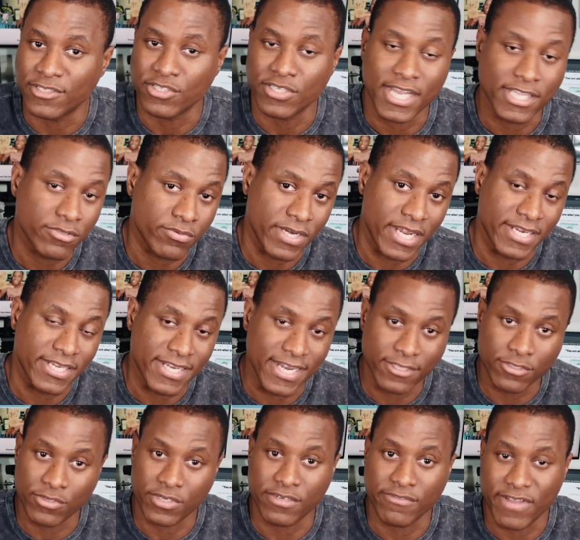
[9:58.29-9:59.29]
So that's what I did. I
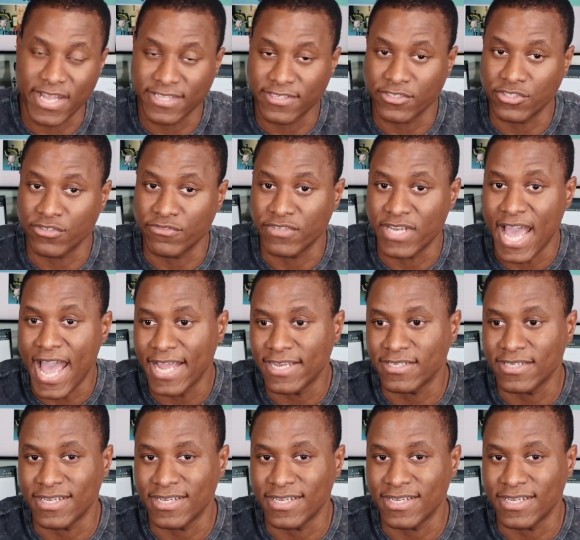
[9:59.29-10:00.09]
took advantage of that,